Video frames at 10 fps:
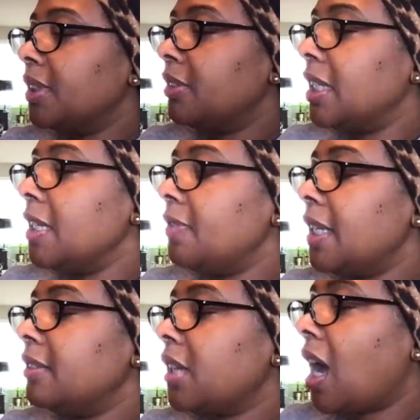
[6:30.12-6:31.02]
received
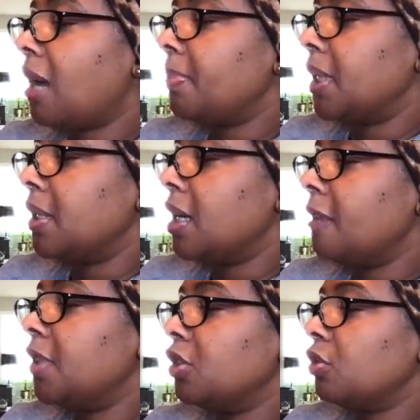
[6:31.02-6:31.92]
his copy
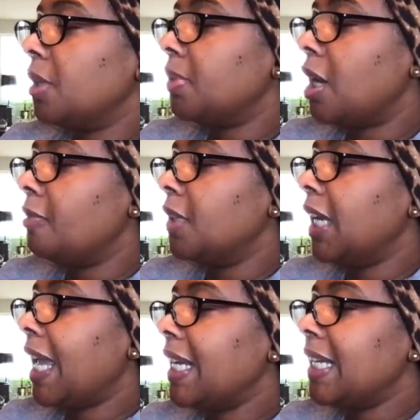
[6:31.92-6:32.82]
of the script of
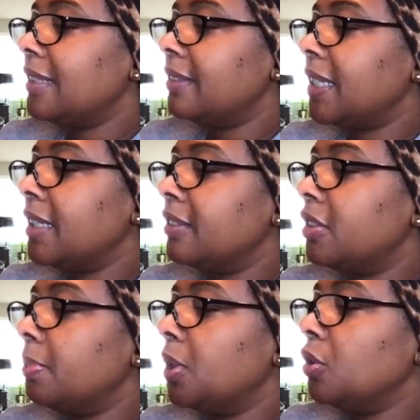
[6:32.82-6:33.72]
Lady Sings
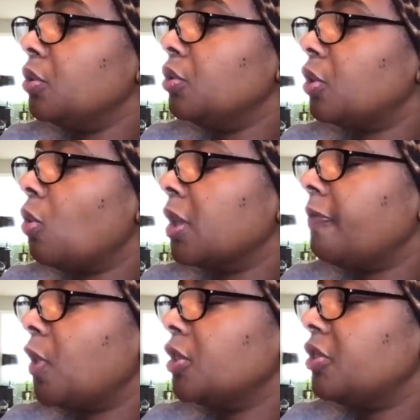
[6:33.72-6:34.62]
the Blues on
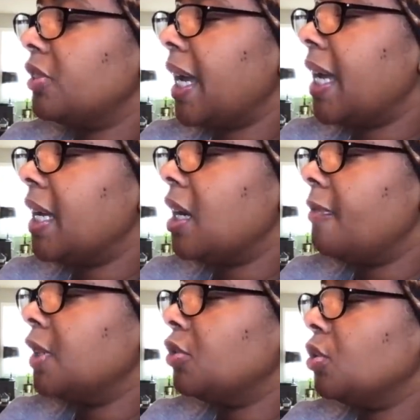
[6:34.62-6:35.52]
the first day
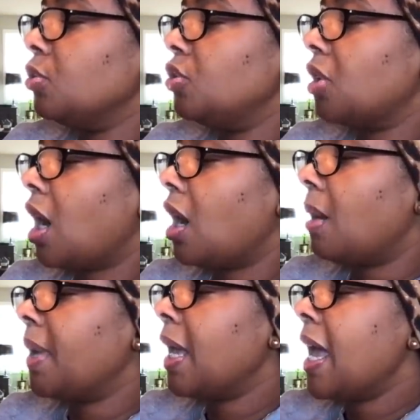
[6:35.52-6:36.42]
of his new
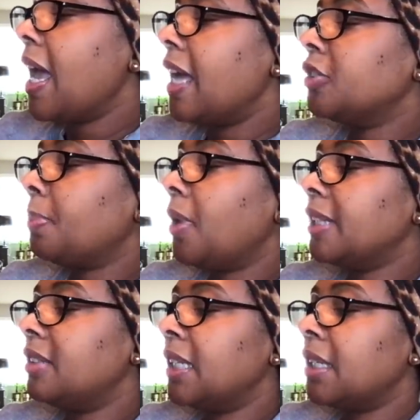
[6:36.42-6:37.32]
job as
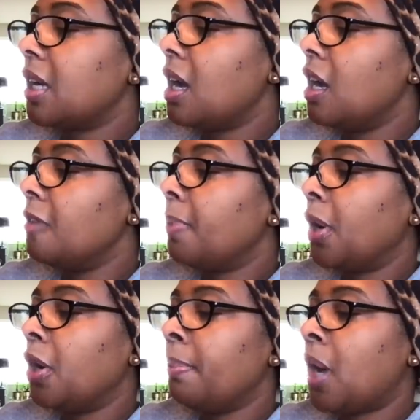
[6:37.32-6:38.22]
president of
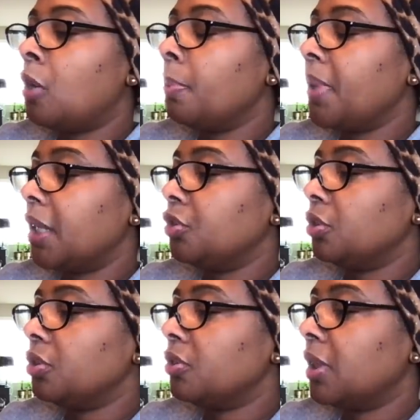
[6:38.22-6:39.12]
Paramount
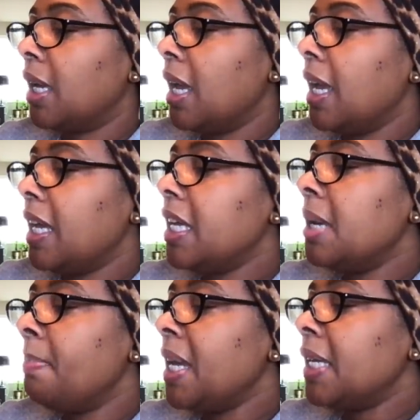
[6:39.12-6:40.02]
Pictures. He
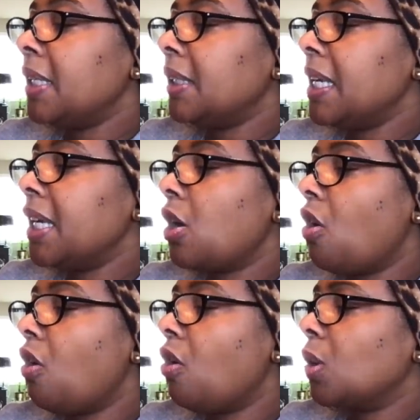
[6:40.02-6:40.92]
immediately
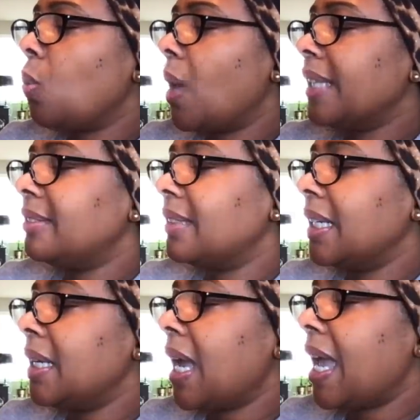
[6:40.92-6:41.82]
called
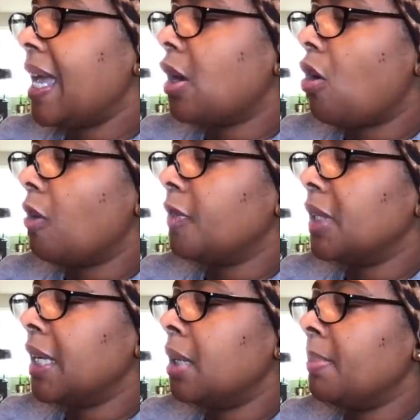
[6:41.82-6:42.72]
Weston and offered
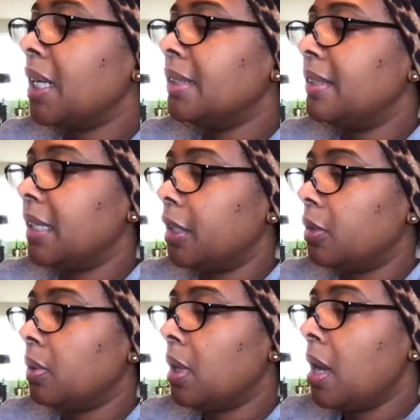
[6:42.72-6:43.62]
him a
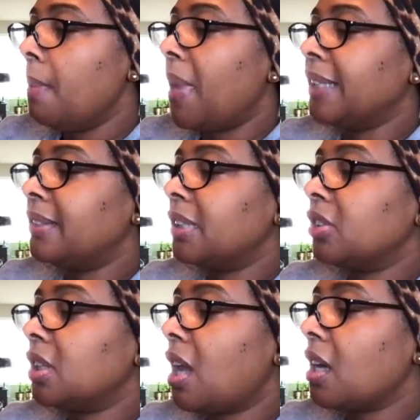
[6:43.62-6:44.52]
deal. By 6
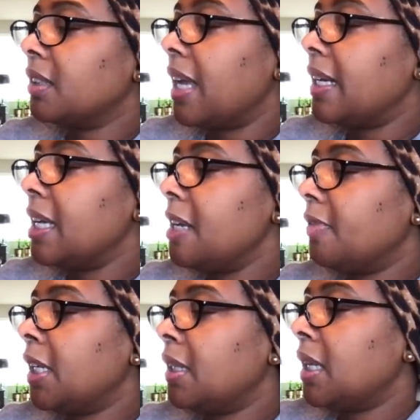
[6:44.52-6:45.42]
o'clock that
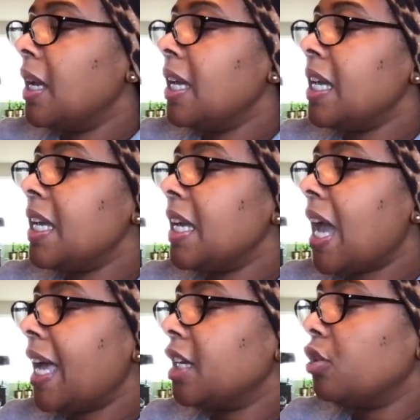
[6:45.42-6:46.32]
evening, he
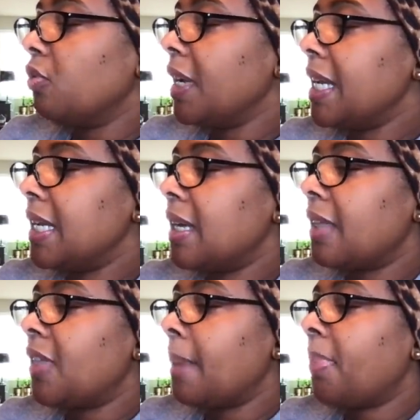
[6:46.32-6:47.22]
had agreed
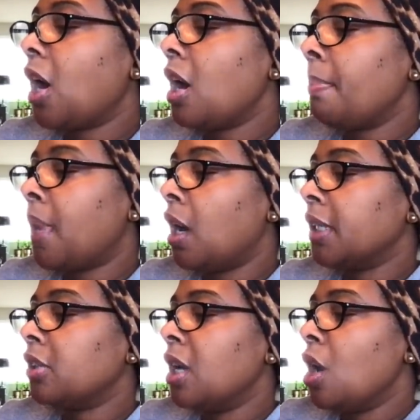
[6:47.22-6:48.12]
that
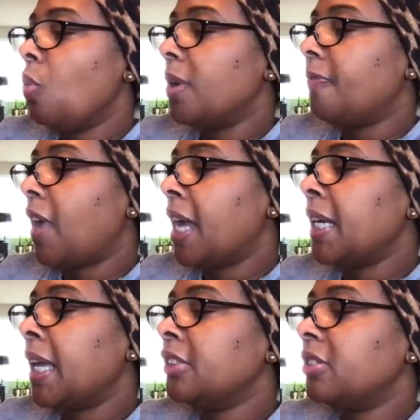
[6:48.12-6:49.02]
Paramount would
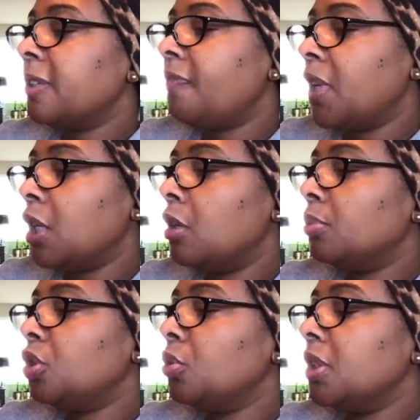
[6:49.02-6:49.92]
finance the
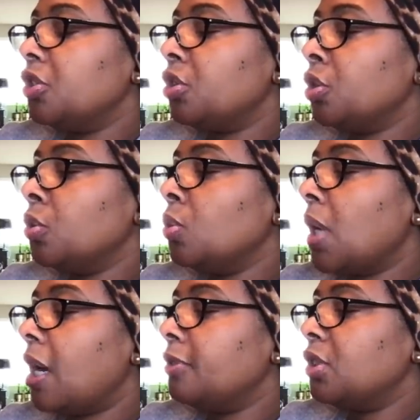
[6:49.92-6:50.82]
film to the
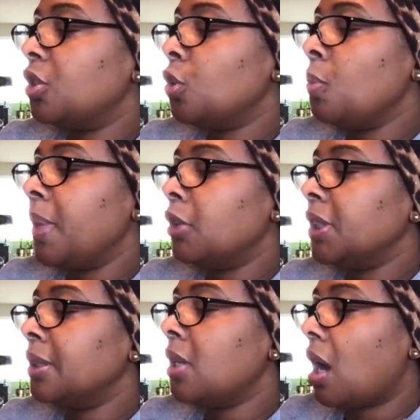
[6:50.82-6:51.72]
tune of $2
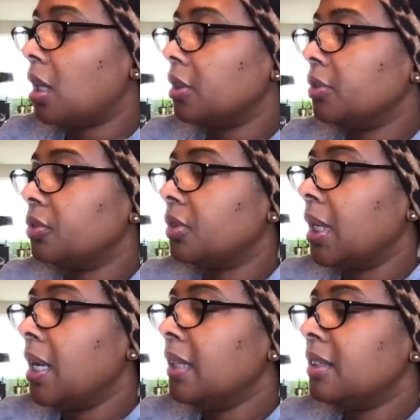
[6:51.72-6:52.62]
million.
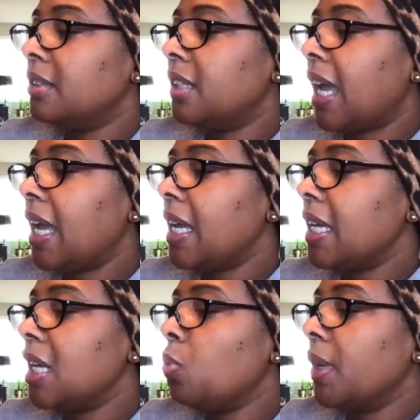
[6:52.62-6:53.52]

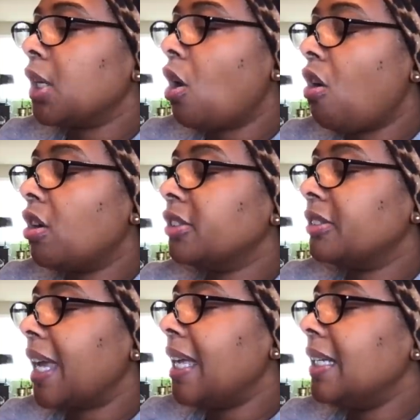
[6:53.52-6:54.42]
Today, it would
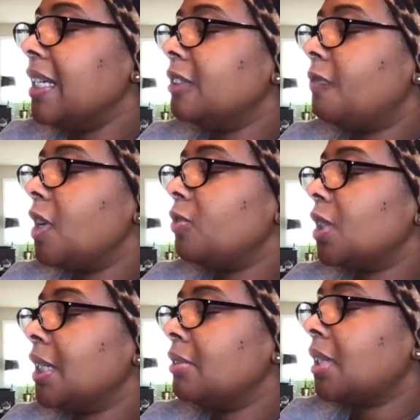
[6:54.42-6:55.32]
cost at least
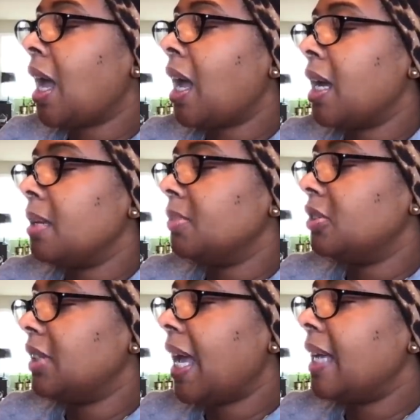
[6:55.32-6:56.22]
15
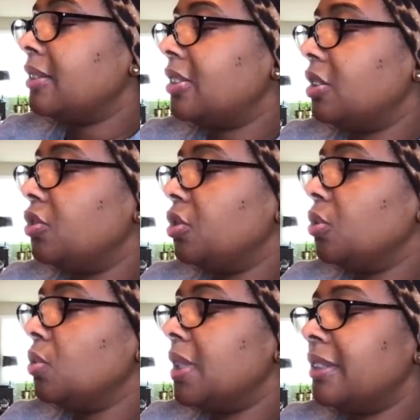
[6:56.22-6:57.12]
times that to
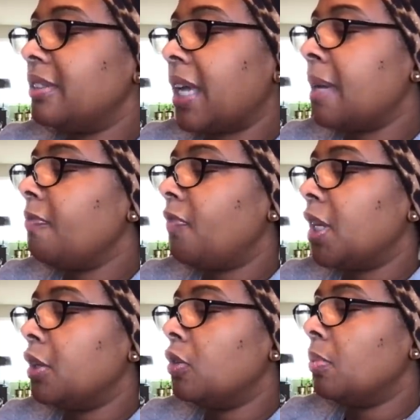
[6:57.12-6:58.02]
do the same
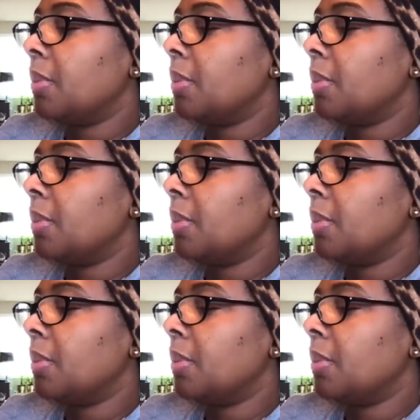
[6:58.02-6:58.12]
film.